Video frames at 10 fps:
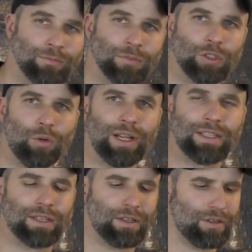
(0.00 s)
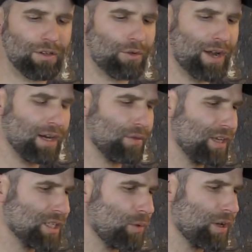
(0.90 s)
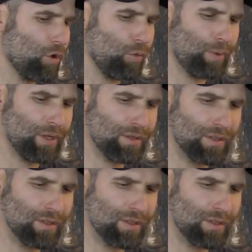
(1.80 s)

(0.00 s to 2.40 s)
So let's crank this one open,